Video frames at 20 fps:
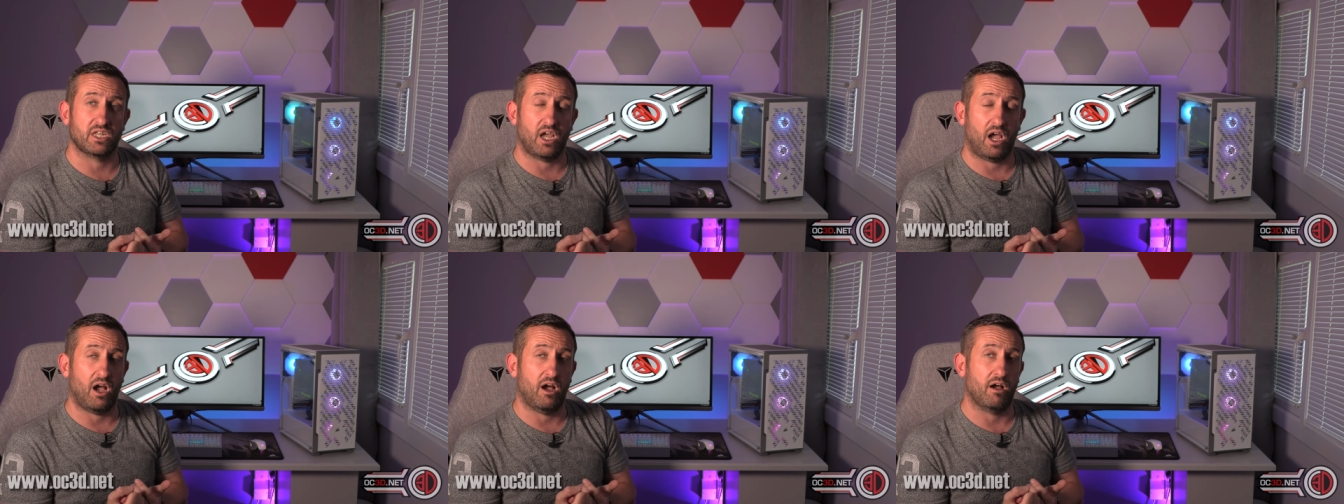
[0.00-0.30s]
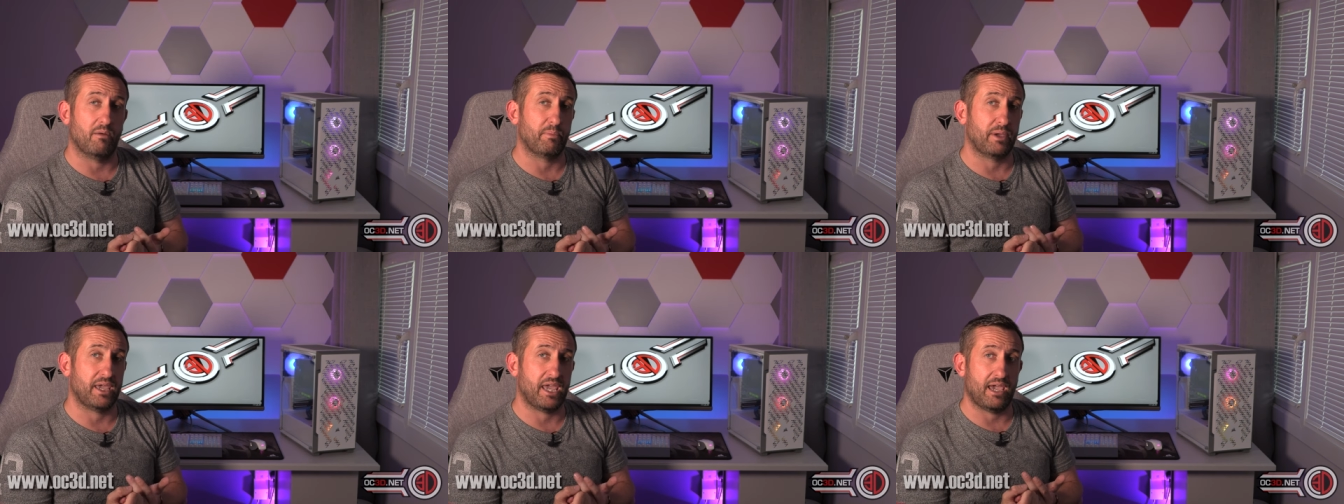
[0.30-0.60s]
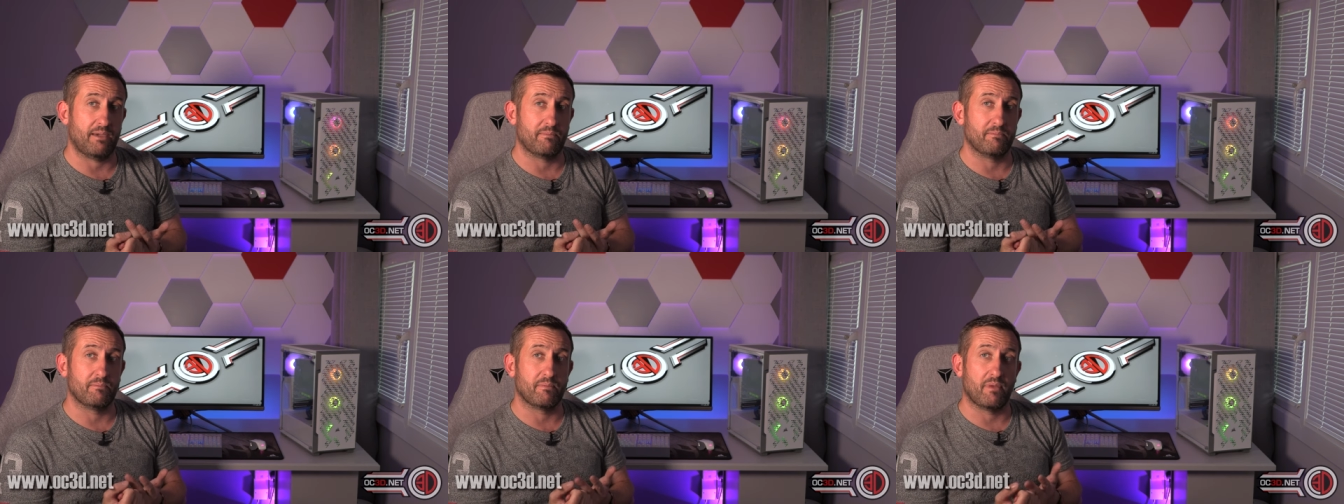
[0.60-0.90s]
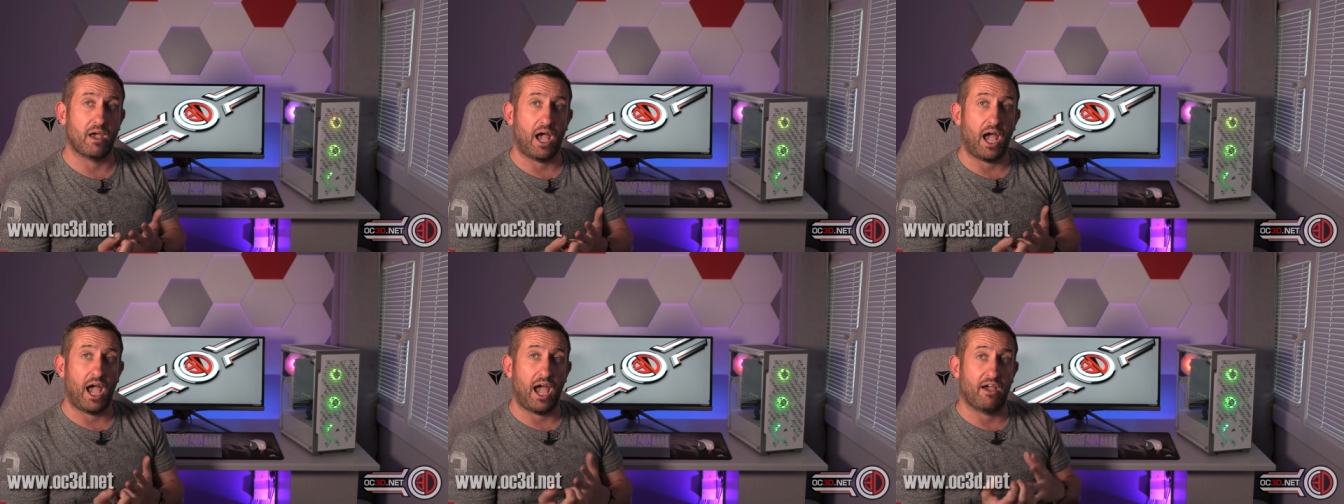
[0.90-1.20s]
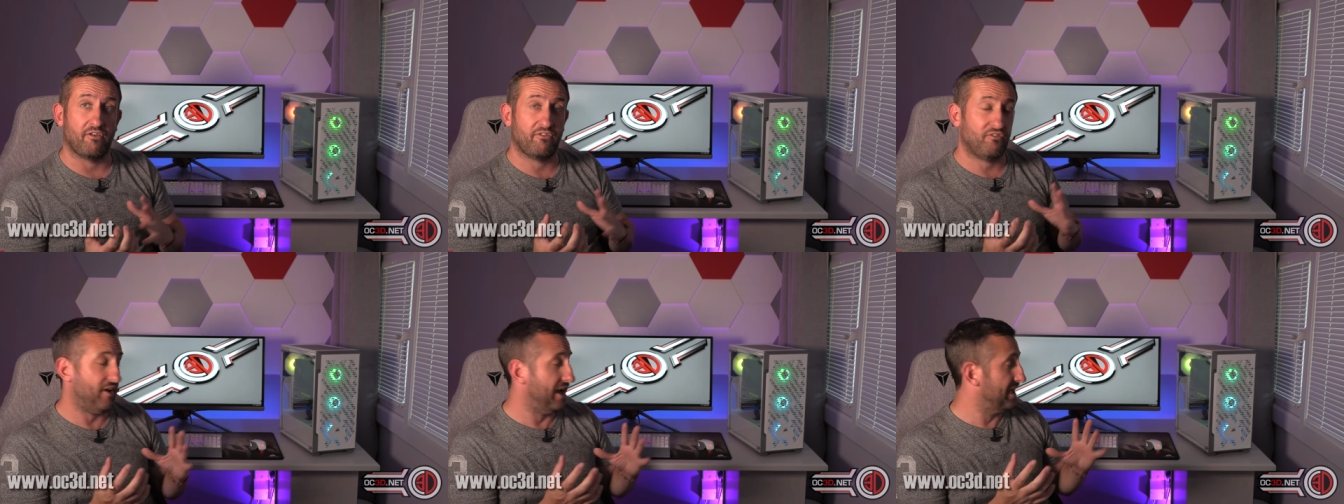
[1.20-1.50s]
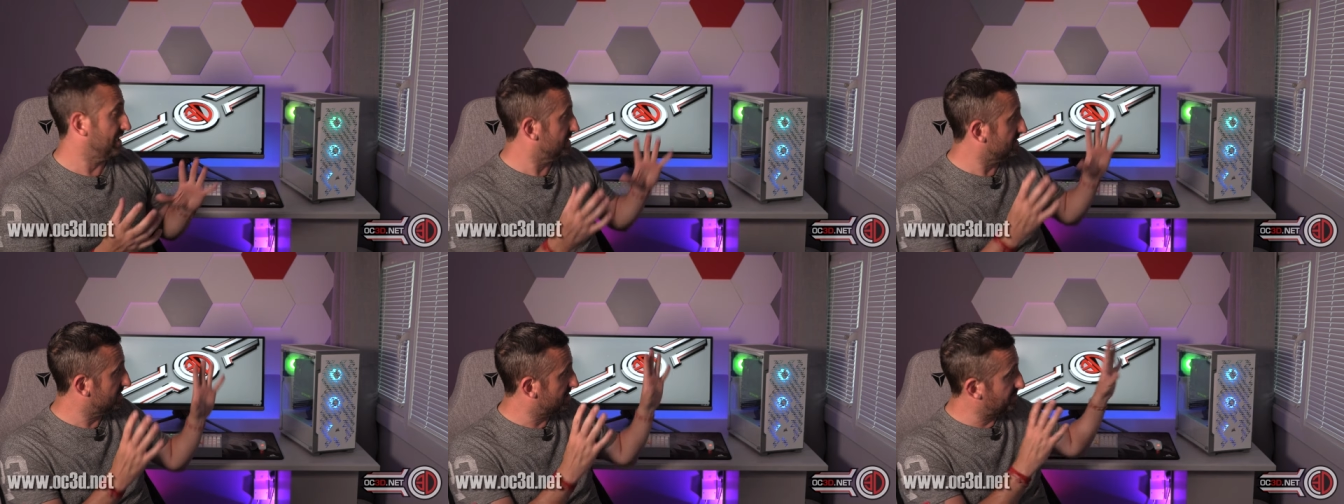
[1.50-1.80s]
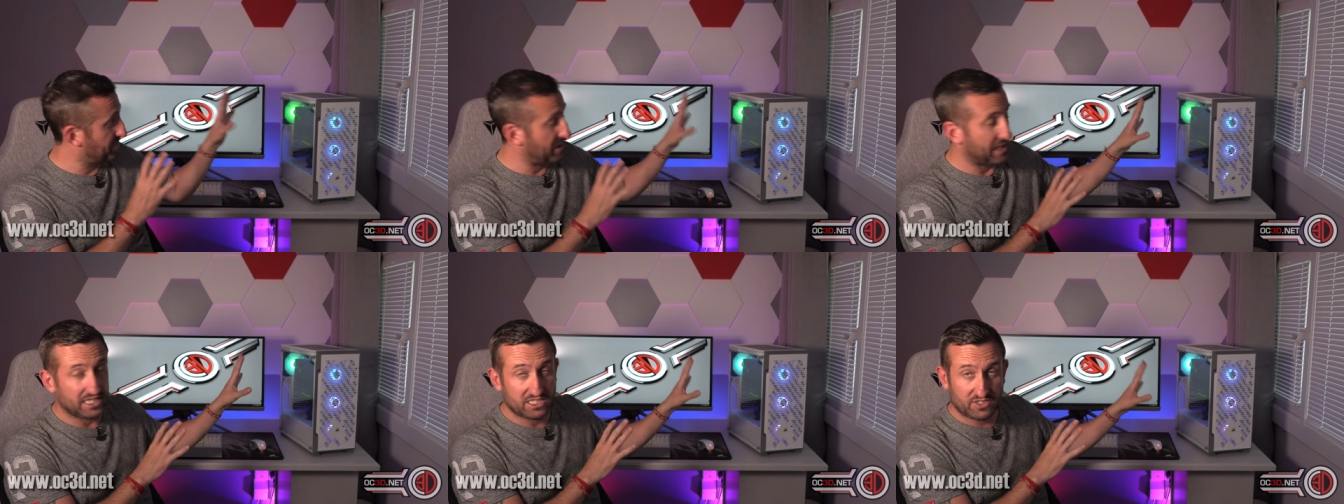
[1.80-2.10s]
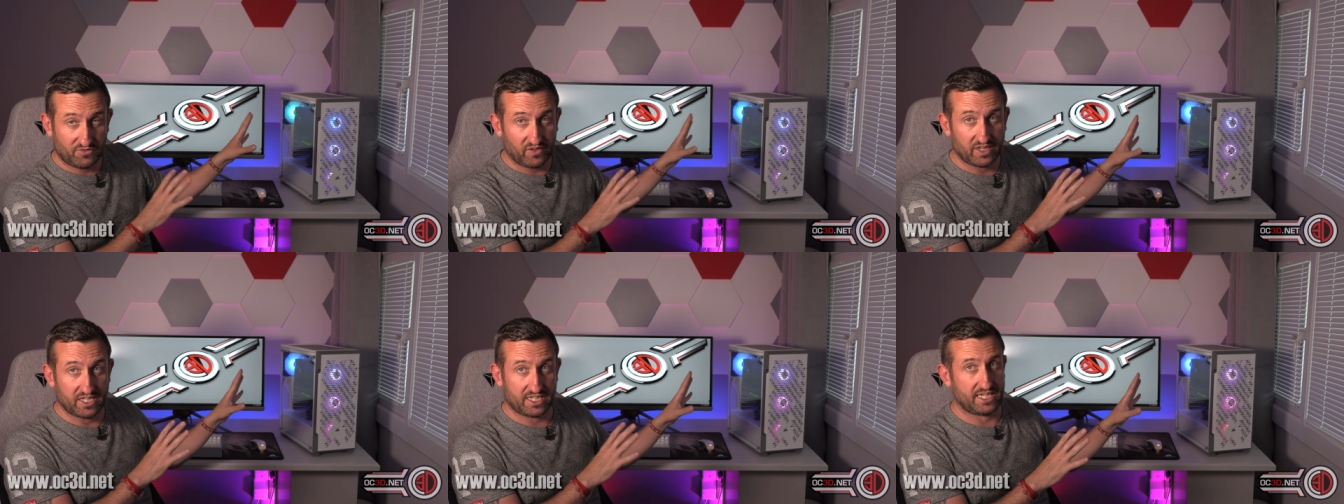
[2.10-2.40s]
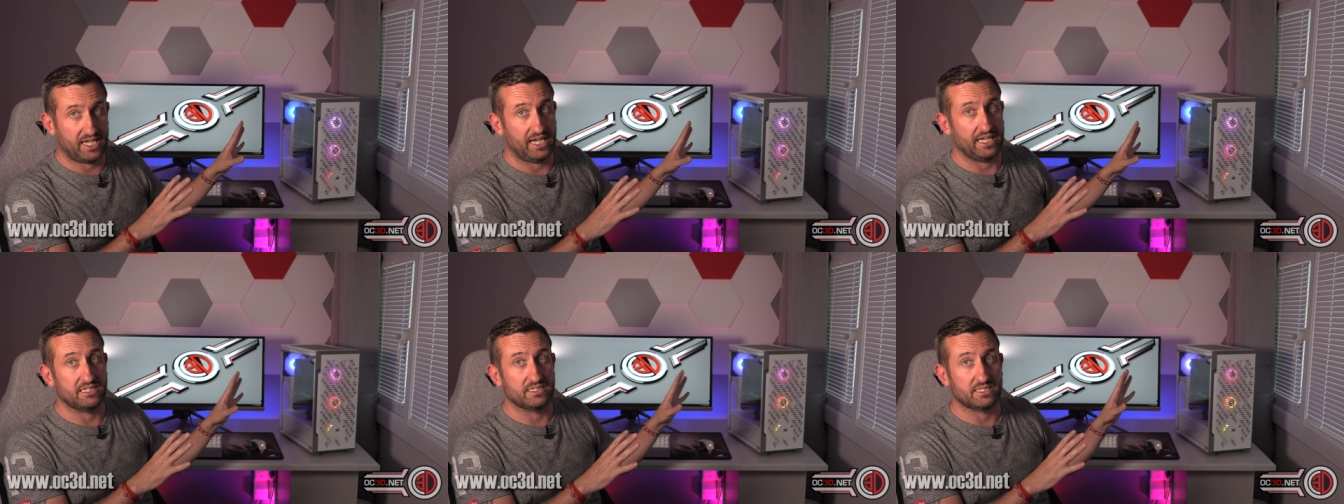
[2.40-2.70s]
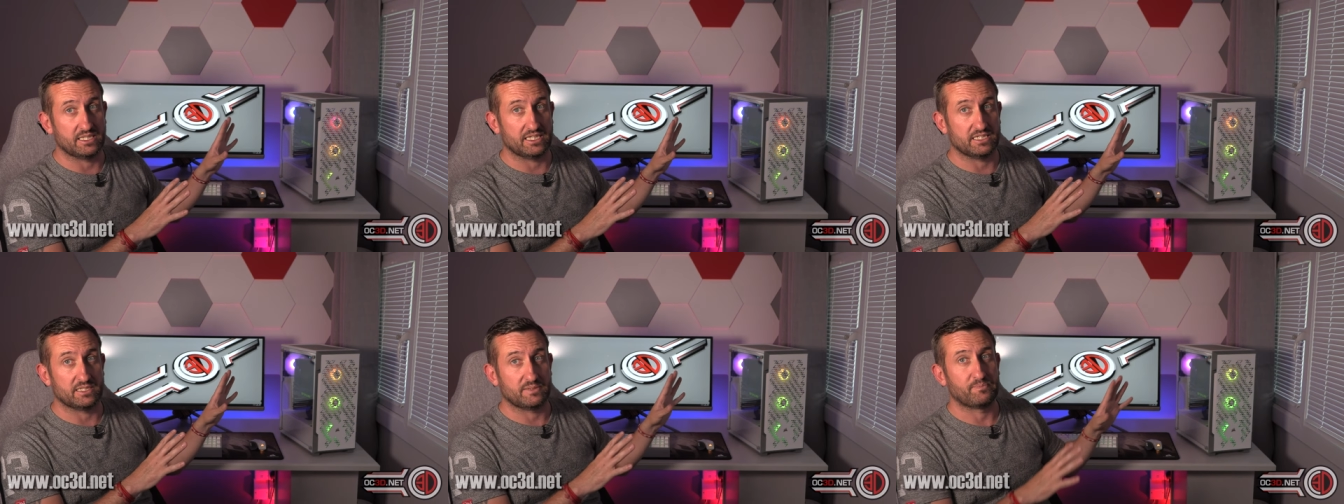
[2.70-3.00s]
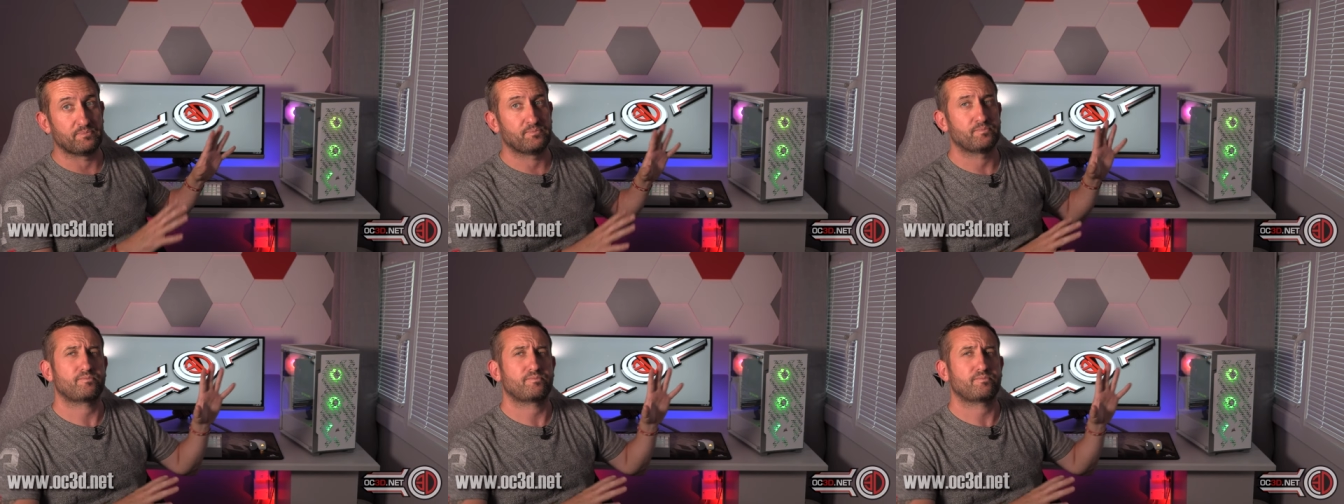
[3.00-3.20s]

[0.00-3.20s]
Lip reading: RPM fan speeds for the cases